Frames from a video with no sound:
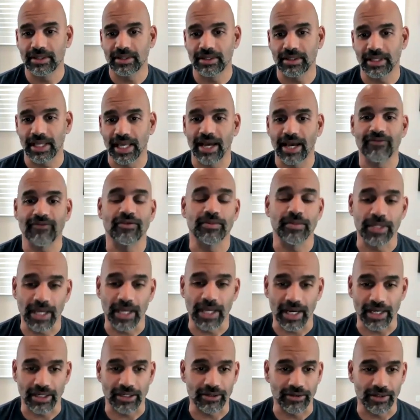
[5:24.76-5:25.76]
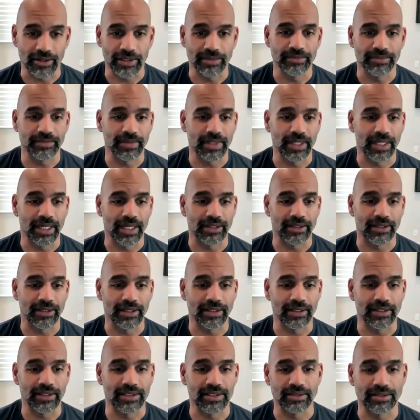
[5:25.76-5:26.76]
they have to be accurate. And I
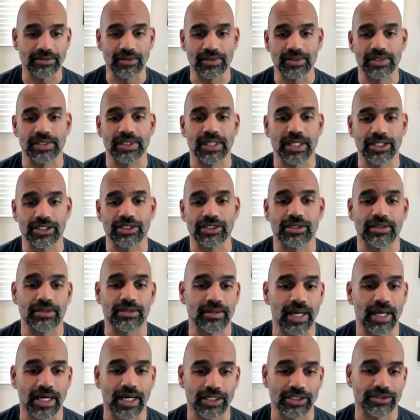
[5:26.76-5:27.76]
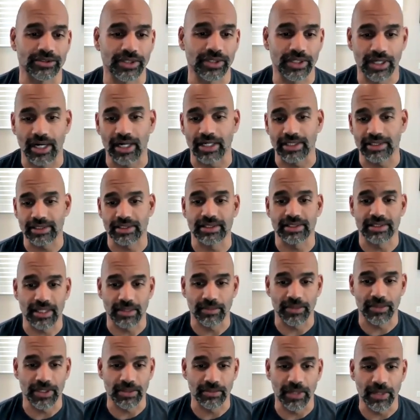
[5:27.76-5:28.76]
think this hallucination actually costs this
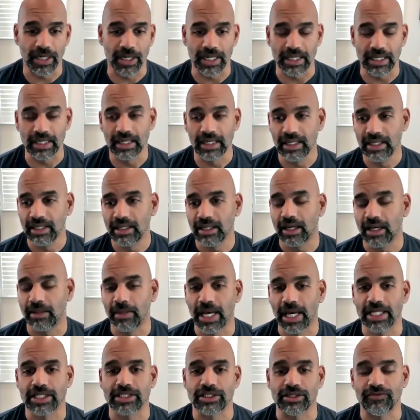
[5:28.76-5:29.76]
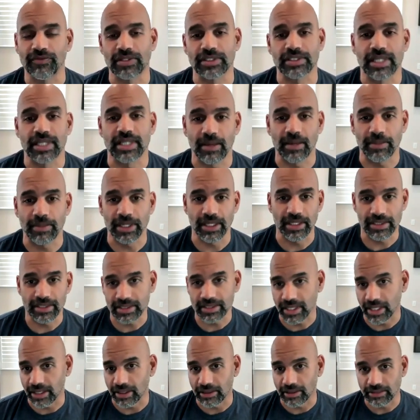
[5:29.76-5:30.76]
company money. Imagine if this is happening at
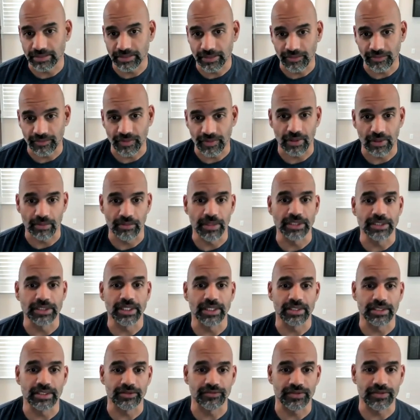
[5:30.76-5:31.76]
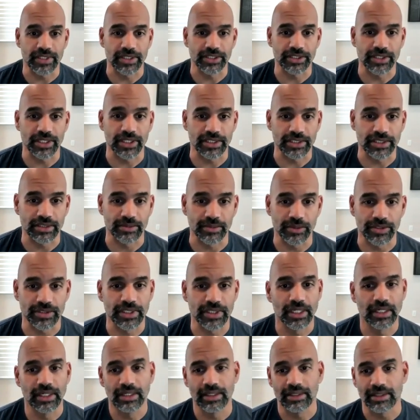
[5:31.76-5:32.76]
scale, if there are millions of such customers,
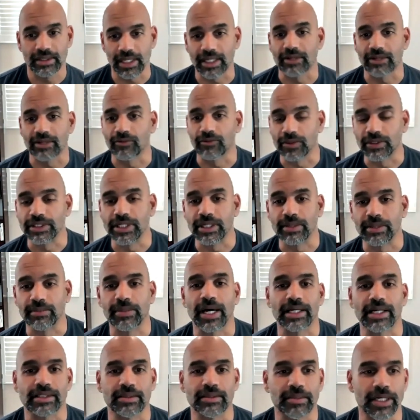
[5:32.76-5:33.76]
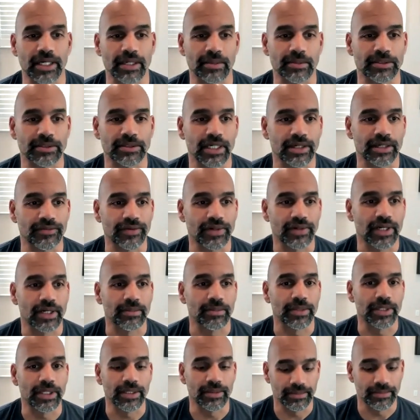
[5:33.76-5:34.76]
that could really impact the bottom line of a
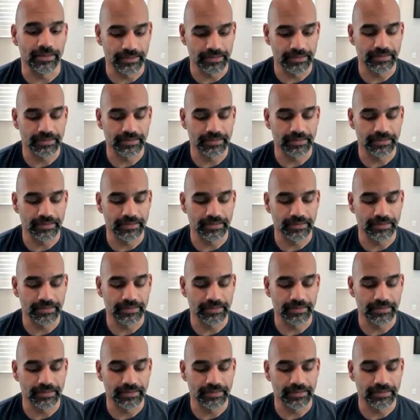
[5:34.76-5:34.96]
company.